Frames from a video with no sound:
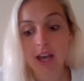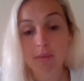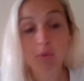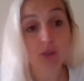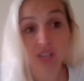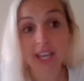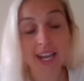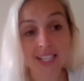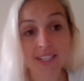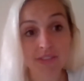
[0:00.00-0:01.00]
or you can get
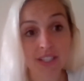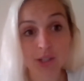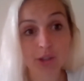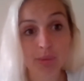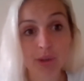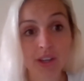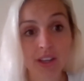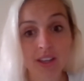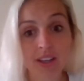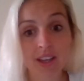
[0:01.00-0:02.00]
it as a physical book.
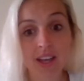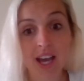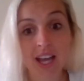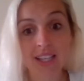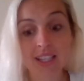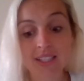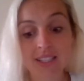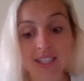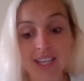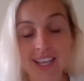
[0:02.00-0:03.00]
And
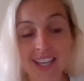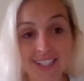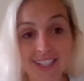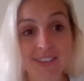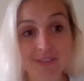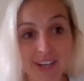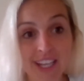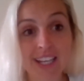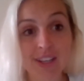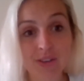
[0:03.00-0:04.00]
it is a
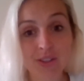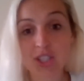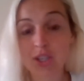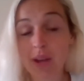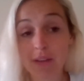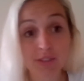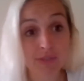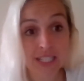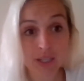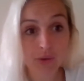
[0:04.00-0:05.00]
really good, you don't have to
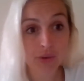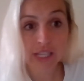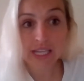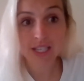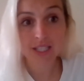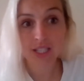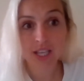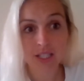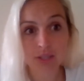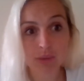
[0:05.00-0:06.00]
read it all either to
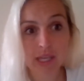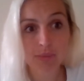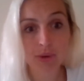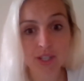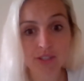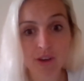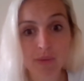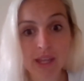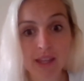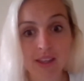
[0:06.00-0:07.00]
get some key points from
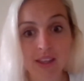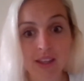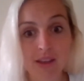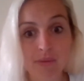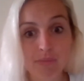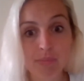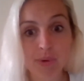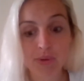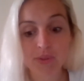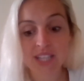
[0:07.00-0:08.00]
it,
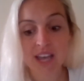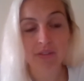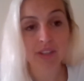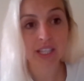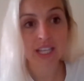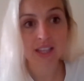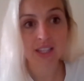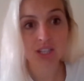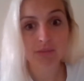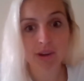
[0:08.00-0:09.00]
but definitely The
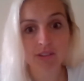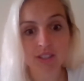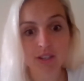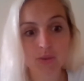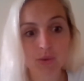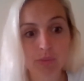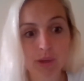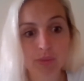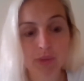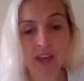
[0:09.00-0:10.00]
Chimp Paradox would be
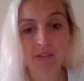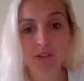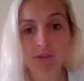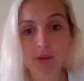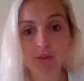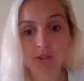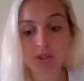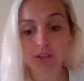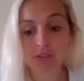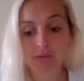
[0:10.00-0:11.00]
up there for
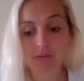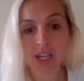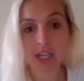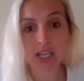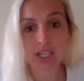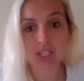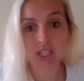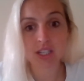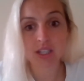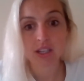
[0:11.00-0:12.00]
emotional
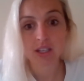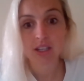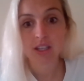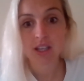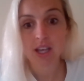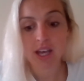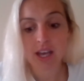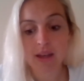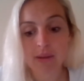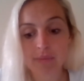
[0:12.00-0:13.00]
regulation
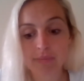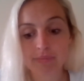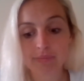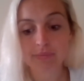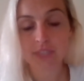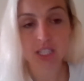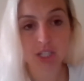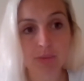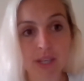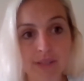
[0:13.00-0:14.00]
and
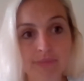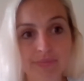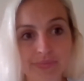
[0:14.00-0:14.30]
decision making.